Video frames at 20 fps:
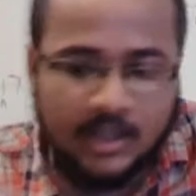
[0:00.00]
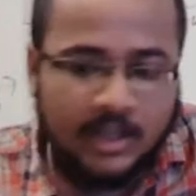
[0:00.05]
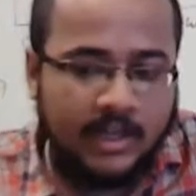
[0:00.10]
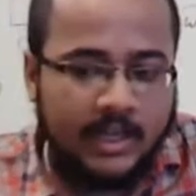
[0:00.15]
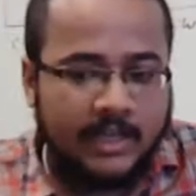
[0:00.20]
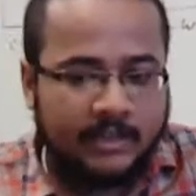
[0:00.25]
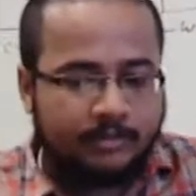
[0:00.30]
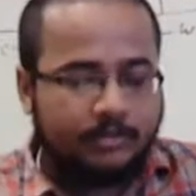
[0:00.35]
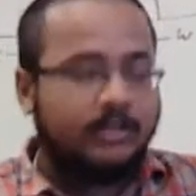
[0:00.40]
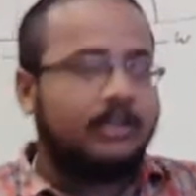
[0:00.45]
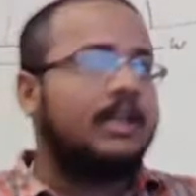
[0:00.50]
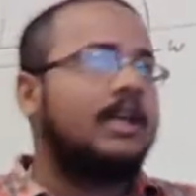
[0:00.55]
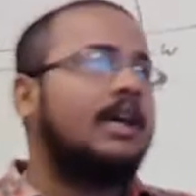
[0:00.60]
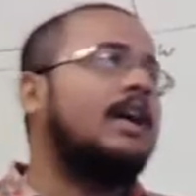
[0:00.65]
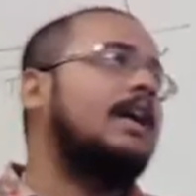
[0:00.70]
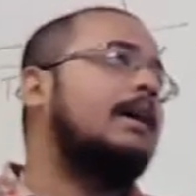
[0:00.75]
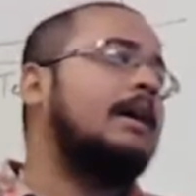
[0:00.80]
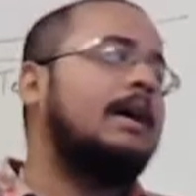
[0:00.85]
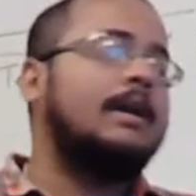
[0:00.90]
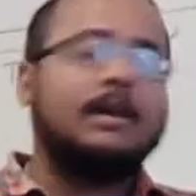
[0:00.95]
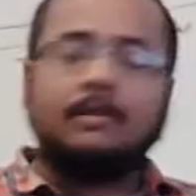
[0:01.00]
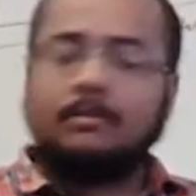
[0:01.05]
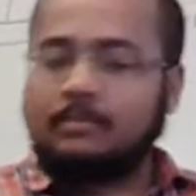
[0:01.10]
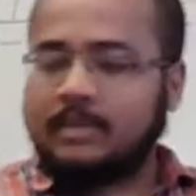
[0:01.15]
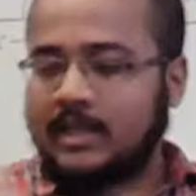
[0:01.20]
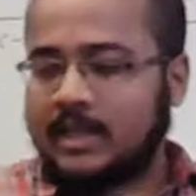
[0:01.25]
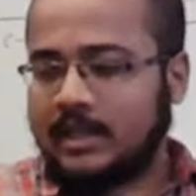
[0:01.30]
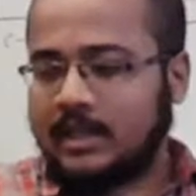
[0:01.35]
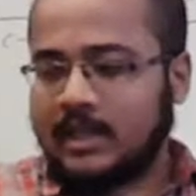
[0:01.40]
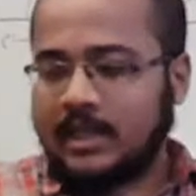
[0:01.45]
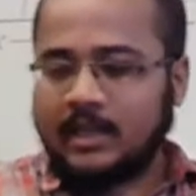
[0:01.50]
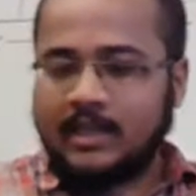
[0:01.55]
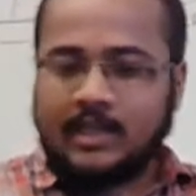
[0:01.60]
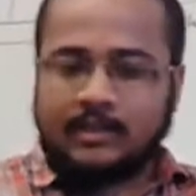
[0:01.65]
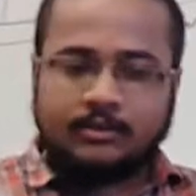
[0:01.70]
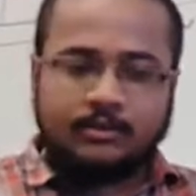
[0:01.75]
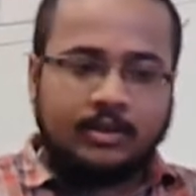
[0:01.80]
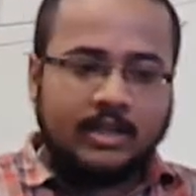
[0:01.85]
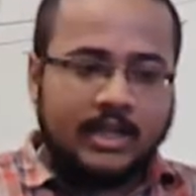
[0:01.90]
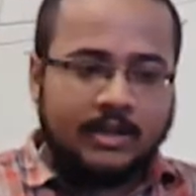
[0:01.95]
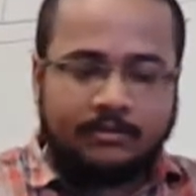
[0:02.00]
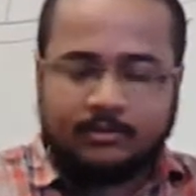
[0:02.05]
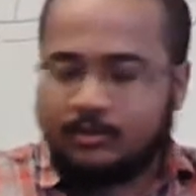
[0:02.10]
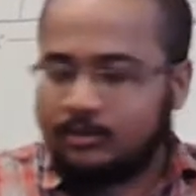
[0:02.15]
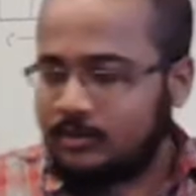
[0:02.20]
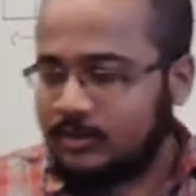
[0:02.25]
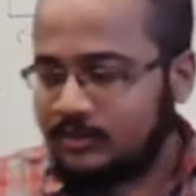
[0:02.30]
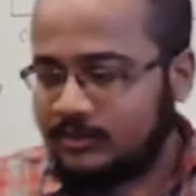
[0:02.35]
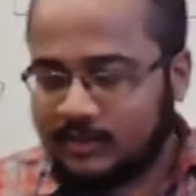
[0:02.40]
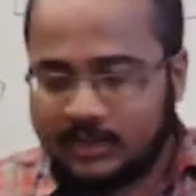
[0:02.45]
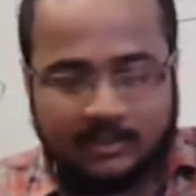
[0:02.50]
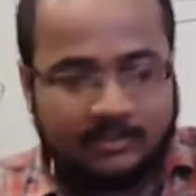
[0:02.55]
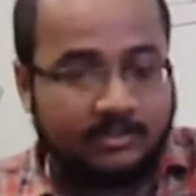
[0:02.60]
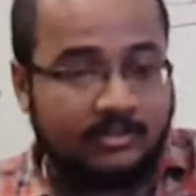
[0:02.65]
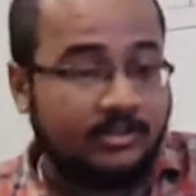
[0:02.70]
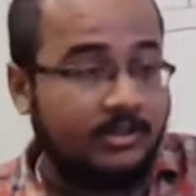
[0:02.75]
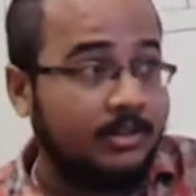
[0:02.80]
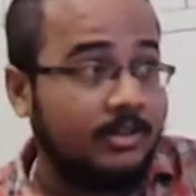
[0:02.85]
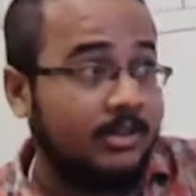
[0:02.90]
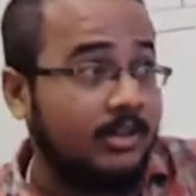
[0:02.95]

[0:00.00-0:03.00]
I actually have to discuss